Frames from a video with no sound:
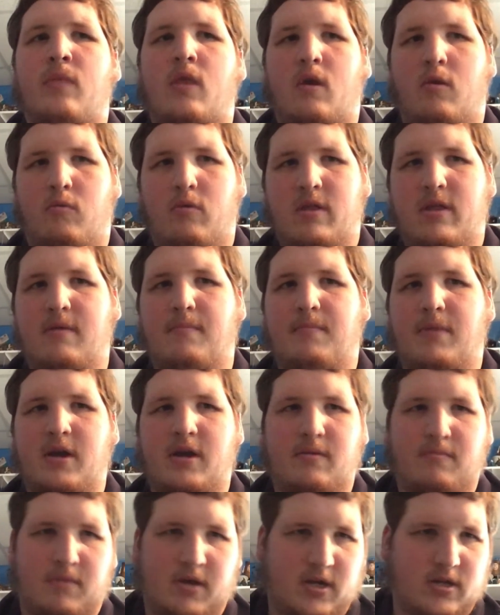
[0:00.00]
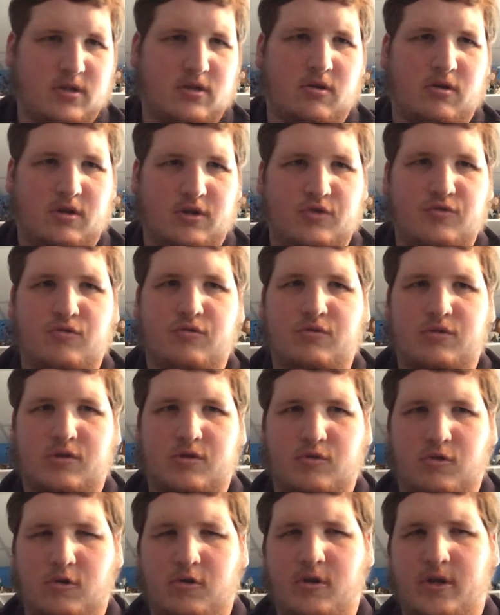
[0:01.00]
with it being based on a true
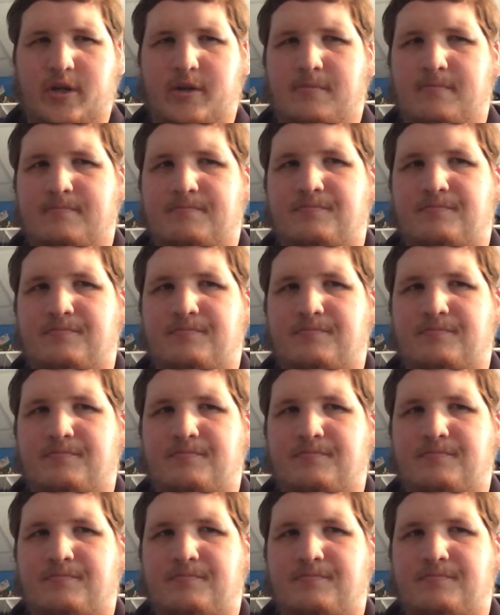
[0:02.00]
story,